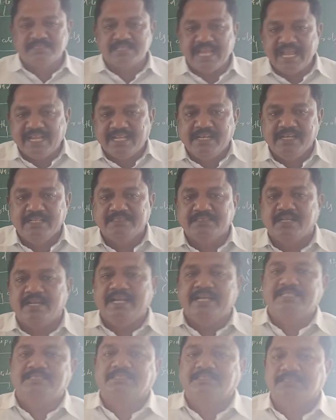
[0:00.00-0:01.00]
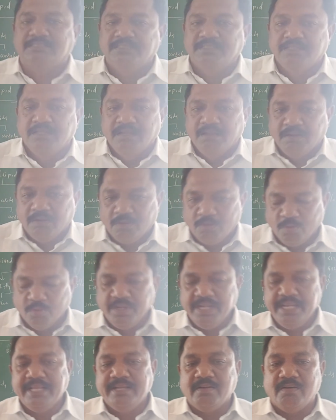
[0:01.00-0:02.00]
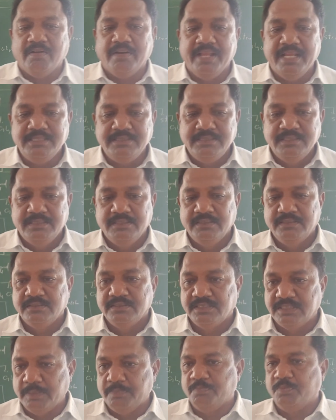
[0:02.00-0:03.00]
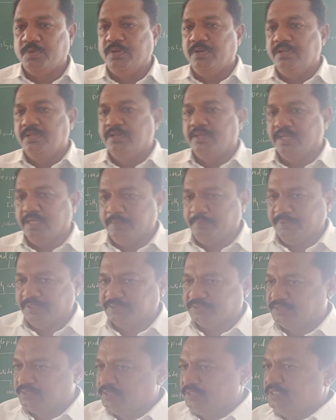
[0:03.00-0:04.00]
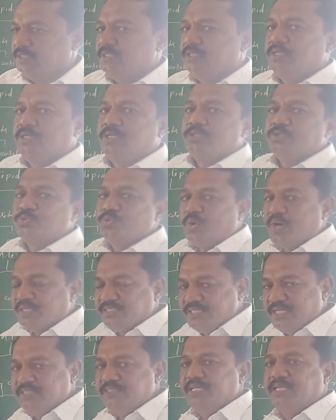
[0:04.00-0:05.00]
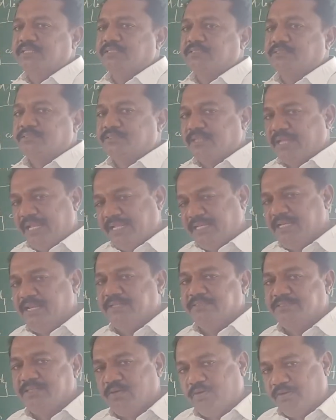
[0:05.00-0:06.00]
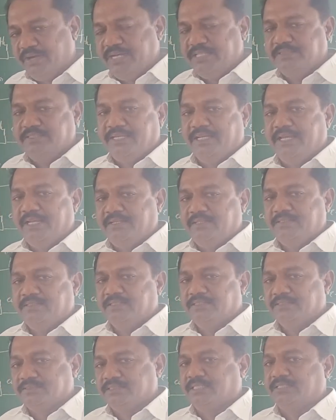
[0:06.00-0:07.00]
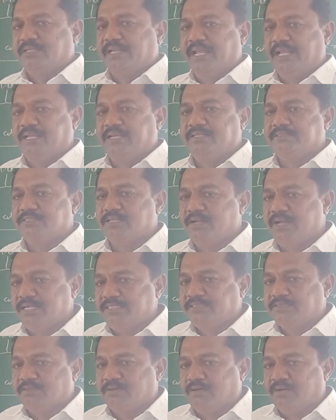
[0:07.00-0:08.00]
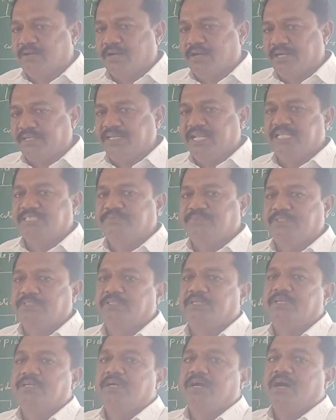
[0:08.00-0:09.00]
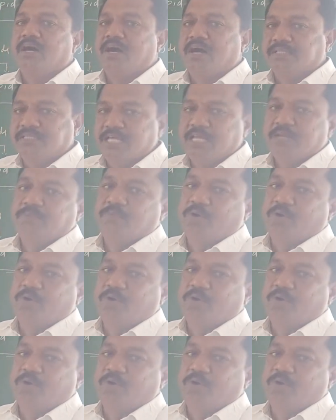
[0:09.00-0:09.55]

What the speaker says: triglycerides only called as simple lipids. So other than triglycerides are already there, the triglycerides are attached with other